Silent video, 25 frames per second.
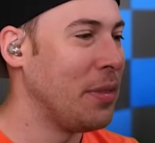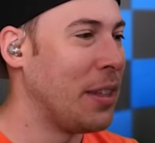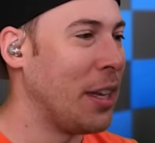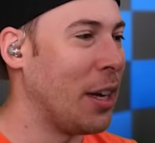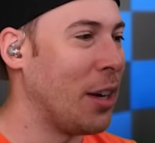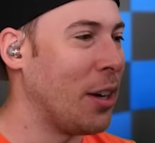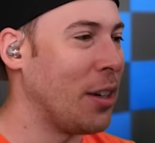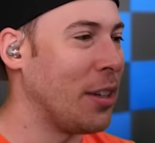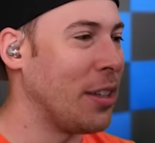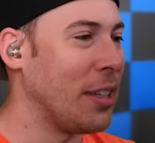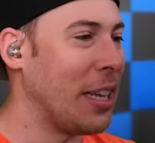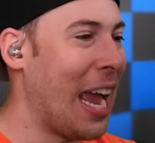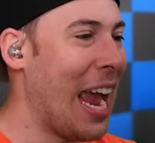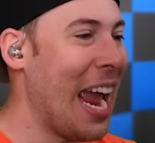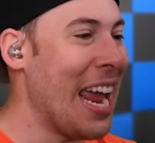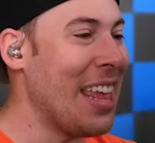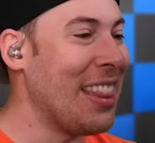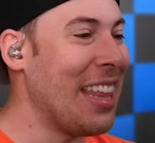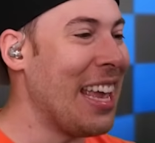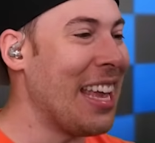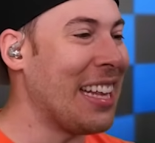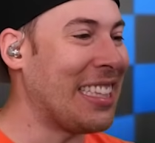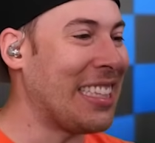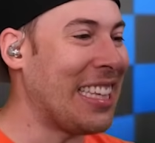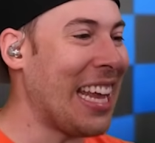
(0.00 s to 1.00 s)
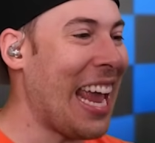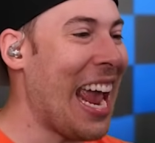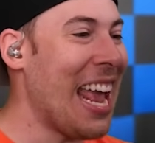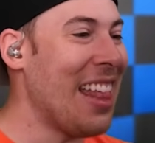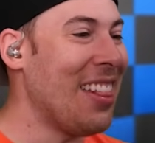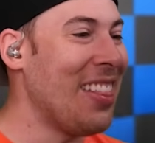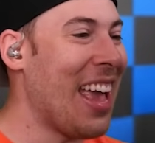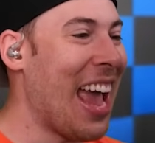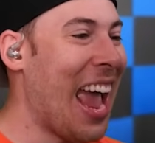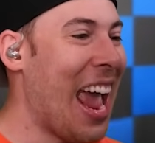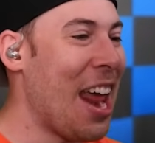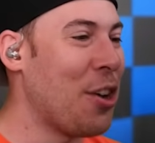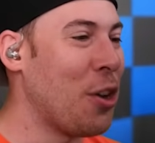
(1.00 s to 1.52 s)
there, and the
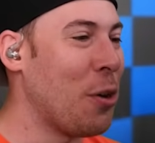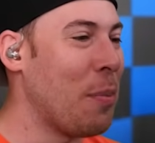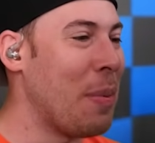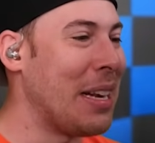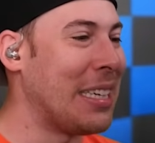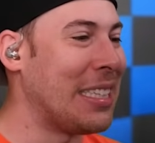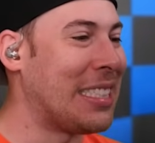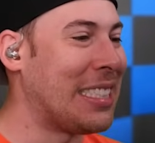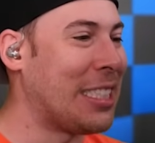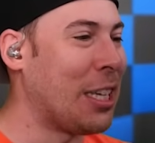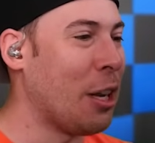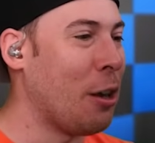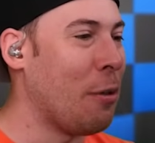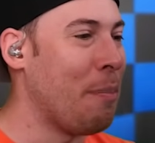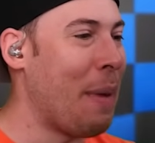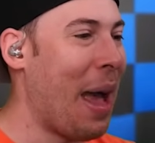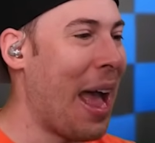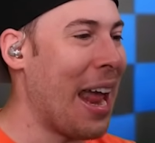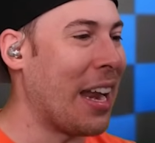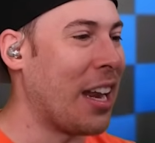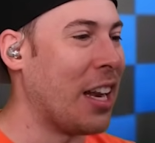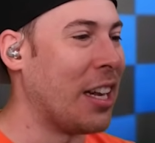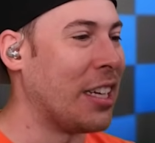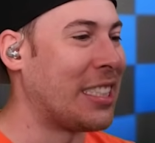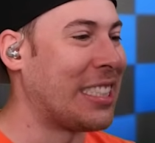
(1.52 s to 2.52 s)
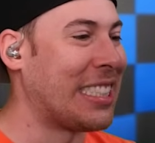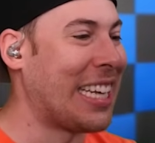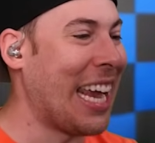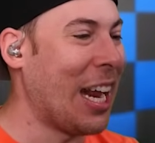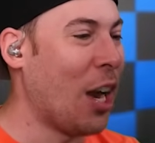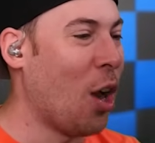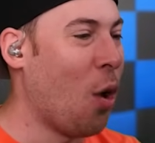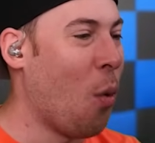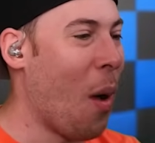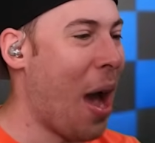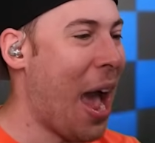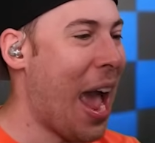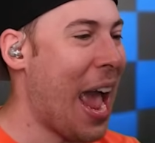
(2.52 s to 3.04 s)
Enderman's still mad at us. Get
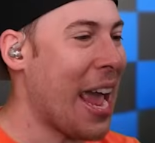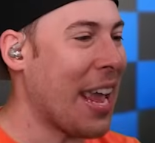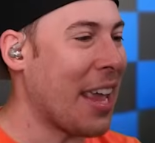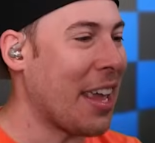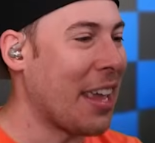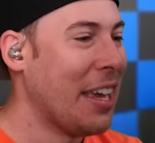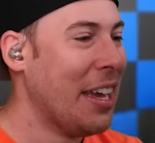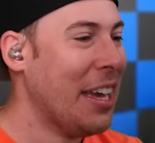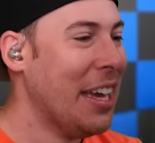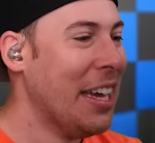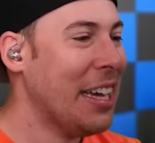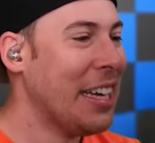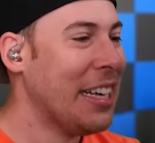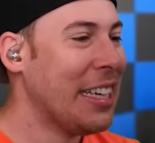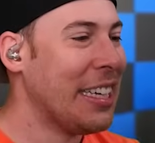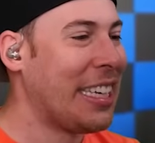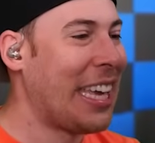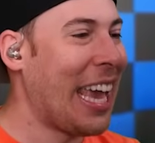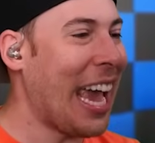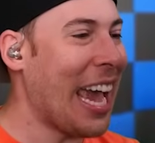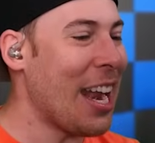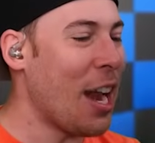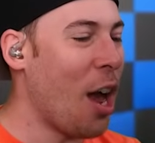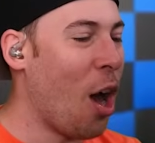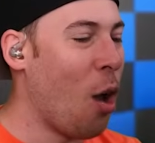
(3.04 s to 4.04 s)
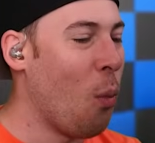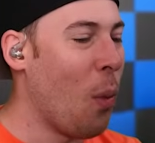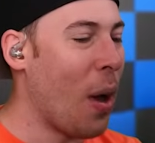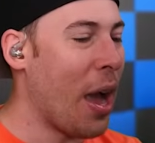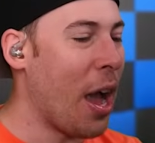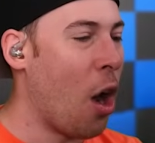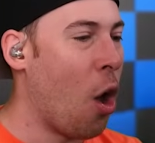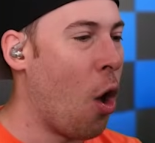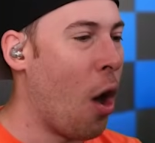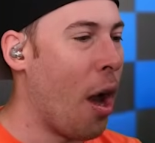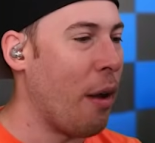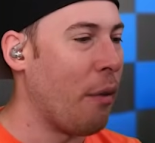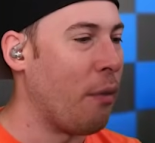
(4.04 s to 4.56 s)
away! Get away!
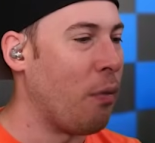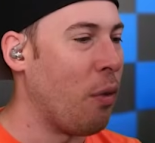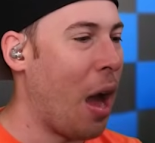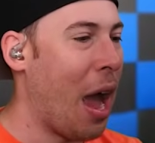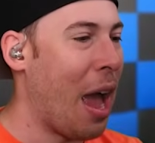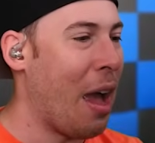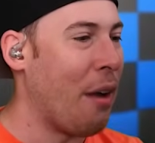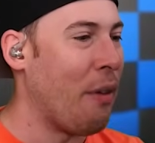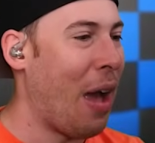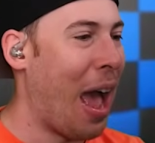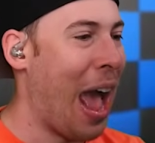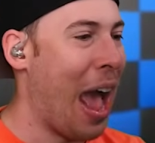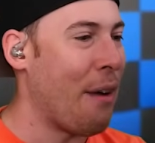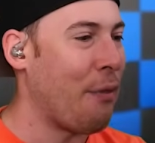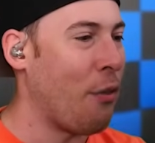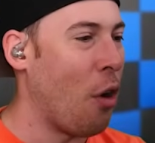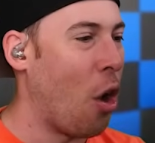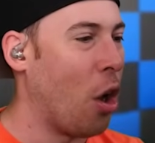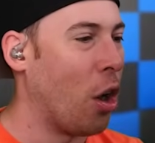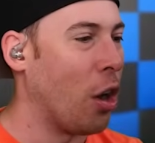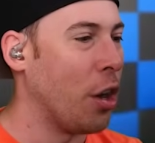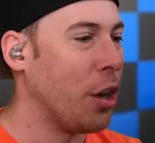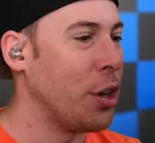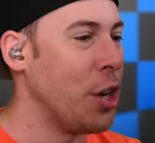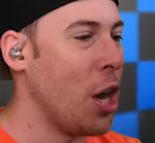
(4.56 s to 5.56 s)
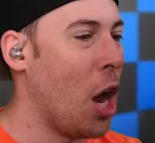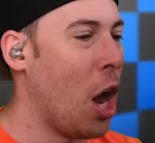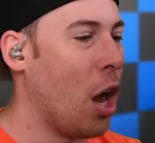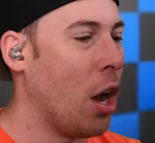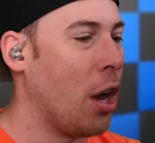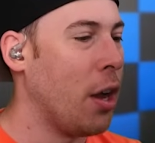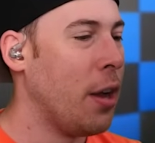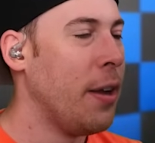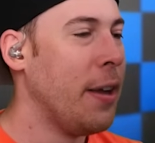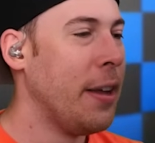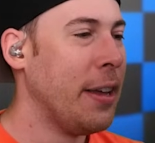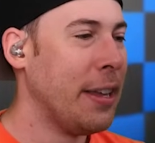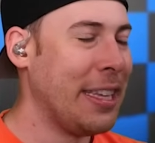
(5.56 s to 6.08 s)
Oh, I have half a heart. No,
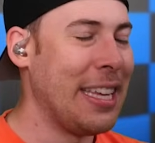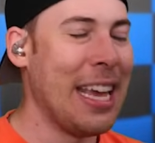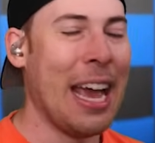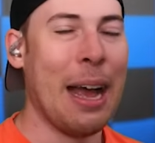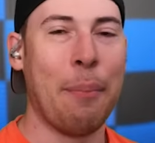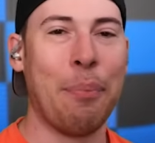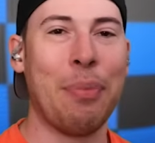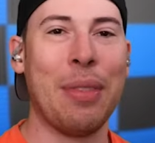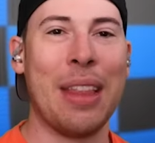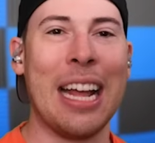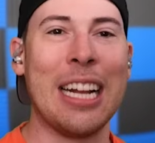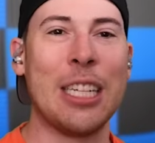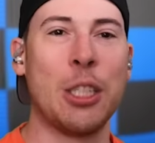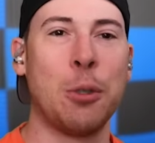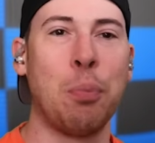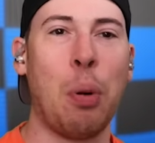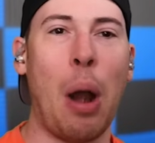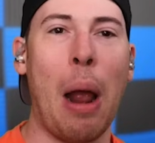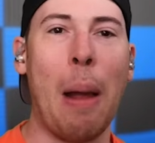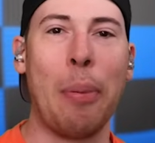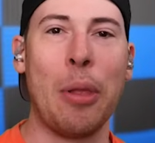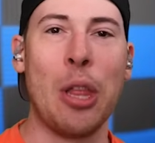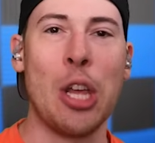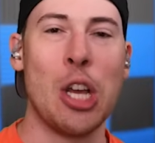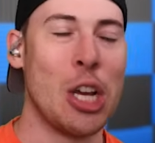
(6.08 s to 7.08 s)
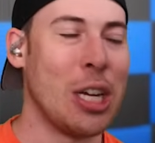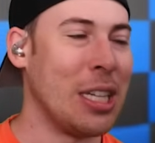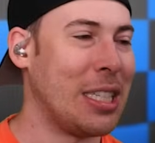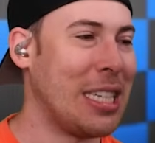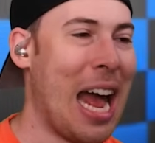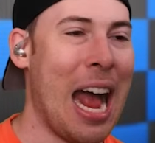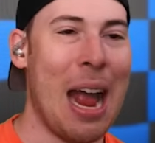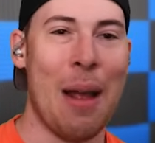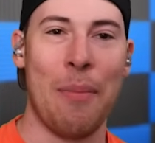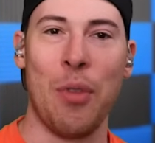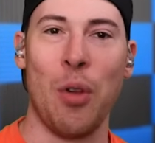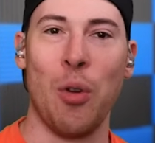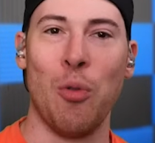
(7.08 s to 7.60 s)
yeah, that's probably a good
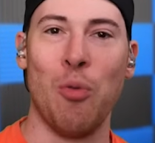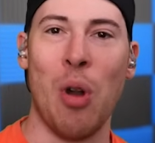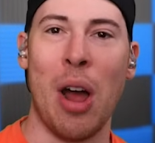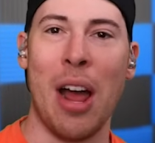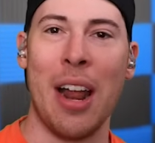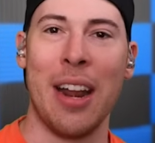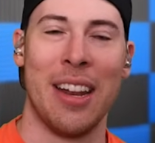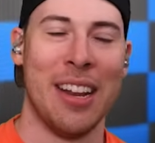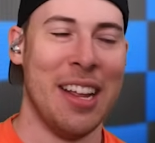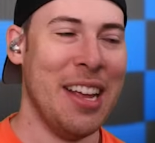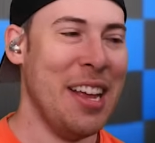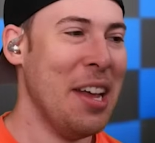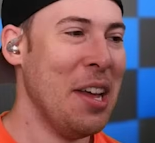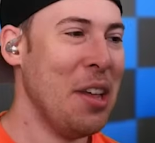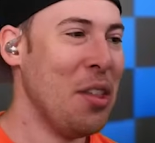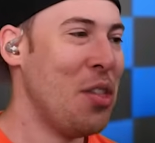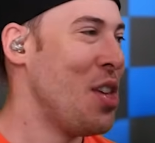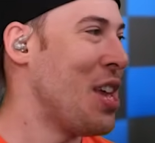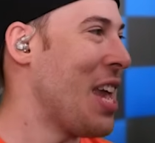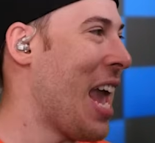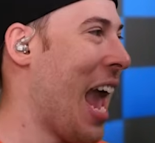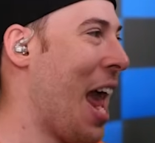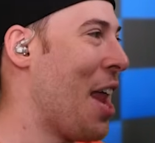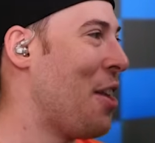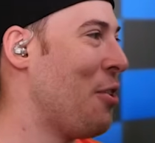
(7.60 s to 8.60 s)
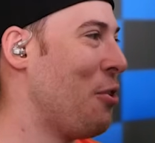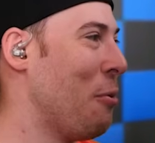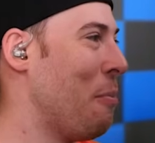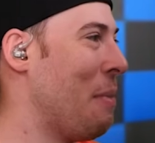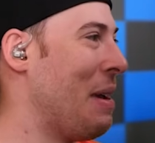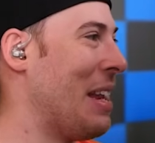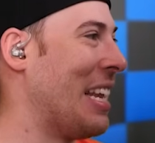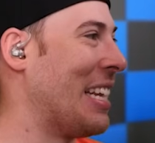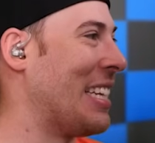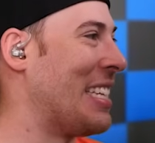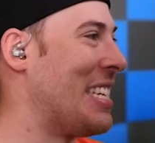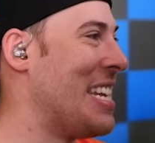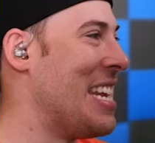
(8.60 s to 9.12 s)
time to run. The
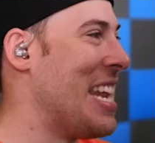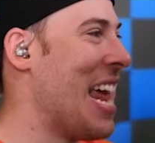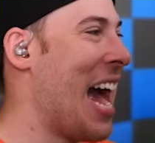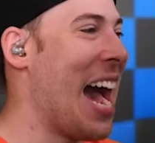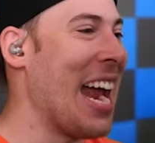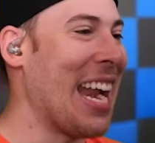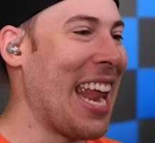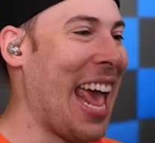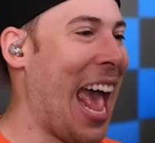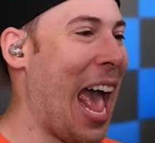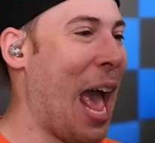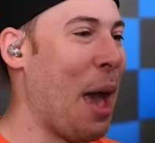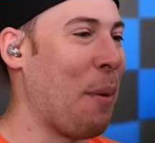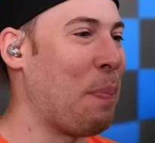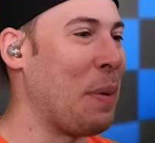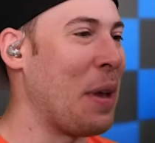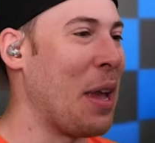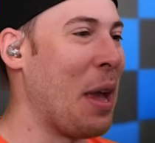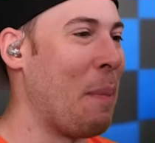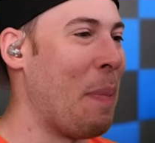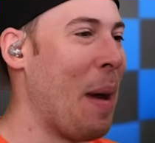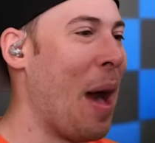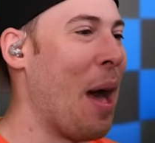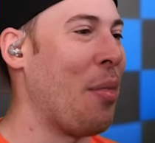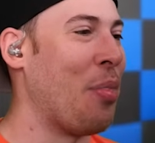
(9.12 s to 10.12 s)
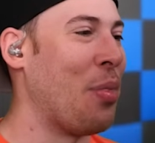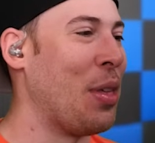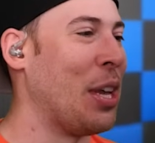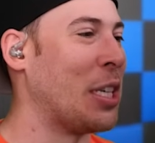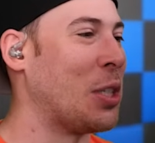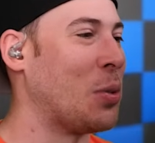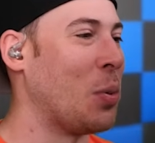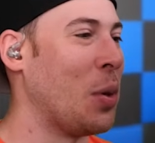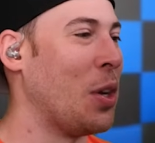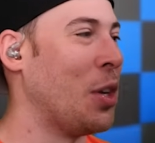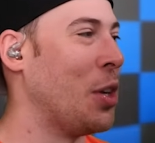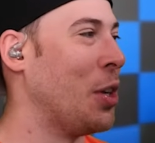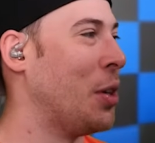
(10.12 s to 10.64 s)
Enderman is not happy about
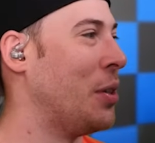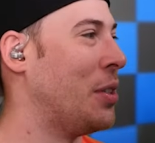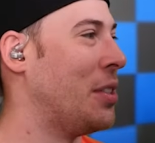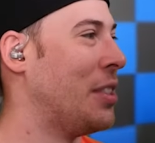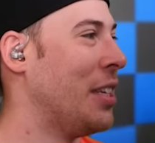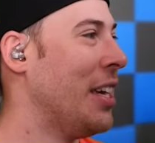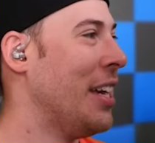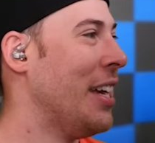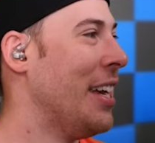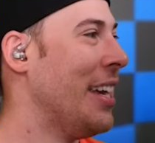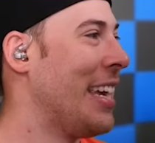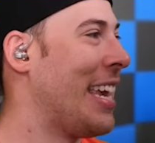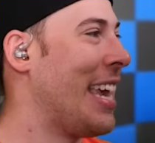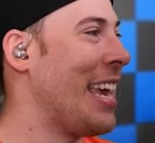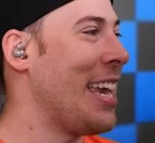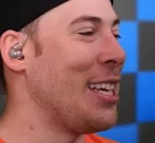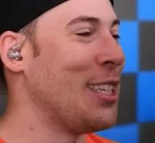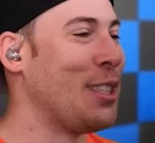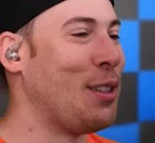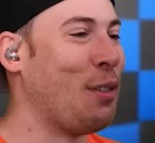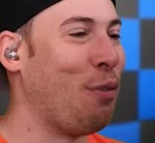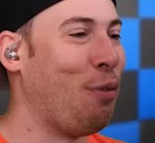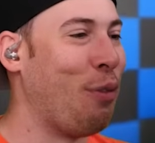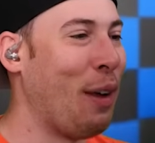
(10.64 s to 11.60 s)
this one, dudes. He's